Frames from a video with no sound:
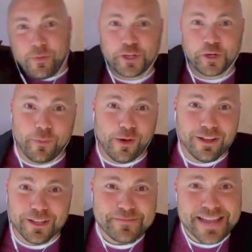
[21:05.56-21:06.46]
you're
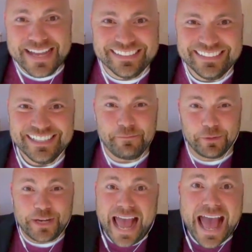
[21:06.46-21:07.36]
bald, man. Put
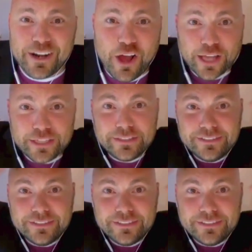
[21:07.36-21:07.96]
a hat on.